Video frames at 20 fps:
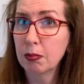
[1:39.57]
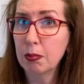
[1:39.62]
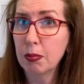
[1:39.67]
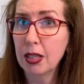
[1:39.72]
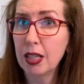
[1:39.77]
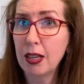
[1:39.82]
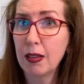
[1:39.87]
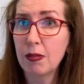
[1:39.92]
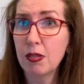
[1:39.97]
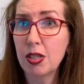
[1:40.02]

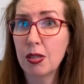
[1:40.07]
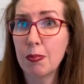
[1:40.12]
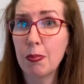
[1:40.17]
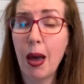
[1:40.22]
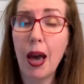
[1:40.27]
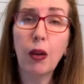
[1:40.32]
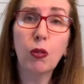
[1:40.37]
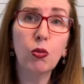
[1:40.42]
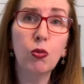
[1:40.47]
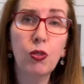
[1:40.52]
gives
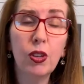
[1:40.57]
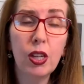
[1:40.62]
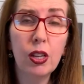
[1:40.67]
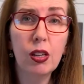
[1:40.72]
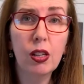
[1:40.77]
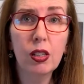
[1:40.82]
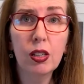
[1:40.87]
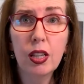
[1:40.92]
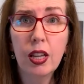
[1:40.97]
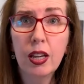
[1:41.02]

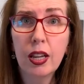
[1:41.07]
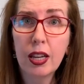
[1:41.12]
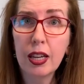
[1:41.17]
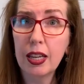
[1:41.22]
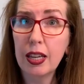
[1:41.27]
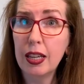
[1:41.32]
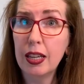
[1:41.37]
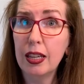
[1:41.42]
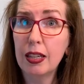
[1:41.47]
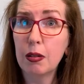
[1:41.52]
mouthfeel,
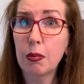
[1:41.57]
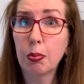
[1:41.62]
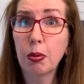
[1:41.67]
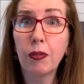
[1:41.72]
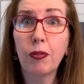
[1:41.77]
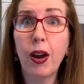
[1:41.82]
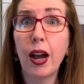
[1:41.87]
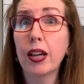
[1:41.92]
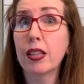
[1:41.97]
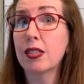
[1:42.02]
it
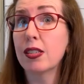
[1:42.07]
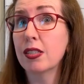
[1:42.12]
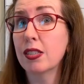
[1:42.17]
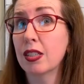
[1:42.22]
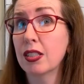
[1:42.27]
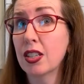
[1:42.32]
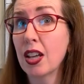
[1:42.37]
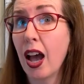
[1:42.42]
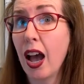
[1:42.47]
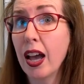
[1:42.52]
provides
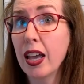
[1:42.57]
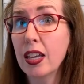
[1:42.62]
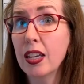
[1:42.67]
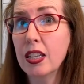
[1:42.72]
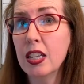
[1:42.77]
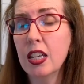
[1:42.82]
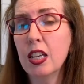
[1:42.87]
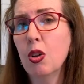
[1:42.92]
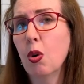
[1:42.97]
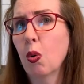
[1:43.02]

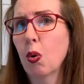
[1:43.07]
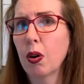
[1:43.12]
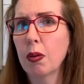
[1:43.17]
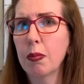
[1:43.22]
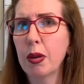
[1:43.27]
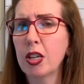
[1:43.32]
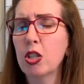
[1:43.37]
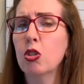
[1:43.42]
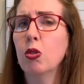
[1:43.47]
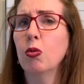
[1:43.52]
satiety or
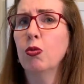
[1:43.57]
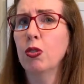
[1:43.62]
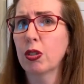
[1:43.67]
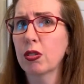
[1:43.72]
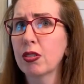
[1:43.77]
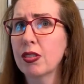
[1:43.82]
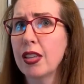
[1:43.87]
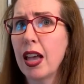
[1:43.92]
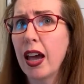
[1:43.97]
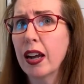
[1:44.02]
makes you feel
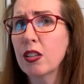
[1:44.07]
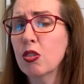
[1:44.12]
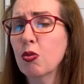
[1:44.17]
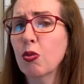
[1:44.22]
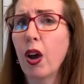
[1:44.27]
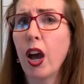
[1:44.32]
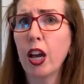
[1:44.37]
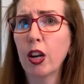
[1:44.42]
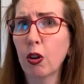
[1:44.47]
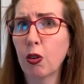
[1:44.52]

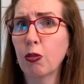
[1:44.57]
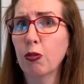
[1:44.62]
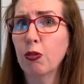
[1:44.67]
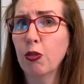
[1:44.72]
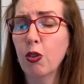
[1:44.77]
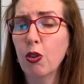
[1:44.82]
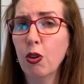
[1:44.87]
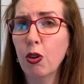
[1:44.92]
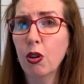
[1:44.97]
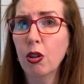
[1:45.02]
satisfied or
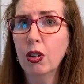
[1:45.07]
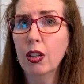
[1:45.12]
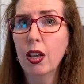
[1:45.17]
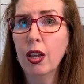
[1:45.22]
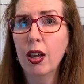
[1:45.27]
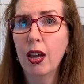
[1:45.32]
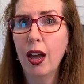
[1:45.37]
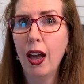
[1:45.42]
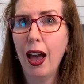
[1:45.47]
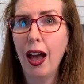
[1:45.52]
full,
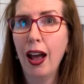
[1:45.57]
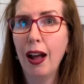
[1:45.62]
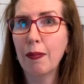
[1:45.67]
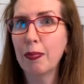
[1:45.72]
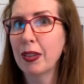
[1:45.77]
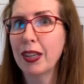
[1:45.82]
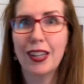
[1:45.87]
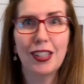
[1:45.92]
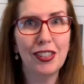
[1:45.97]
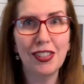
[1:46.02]

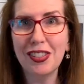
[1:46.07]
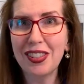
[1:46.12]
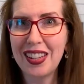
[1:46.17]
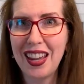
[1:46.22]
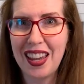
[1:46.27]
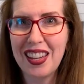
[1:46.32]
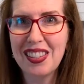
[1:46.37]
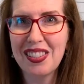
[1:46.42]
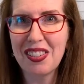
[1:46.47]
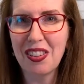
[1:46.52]
and it just
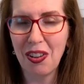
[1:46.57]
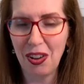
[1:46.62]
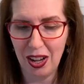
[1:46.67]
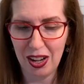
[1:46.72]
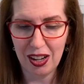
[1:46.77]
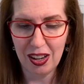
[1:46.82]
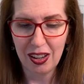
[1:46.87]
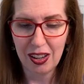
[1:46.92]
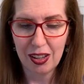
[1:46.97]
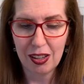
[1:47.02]
tastes good.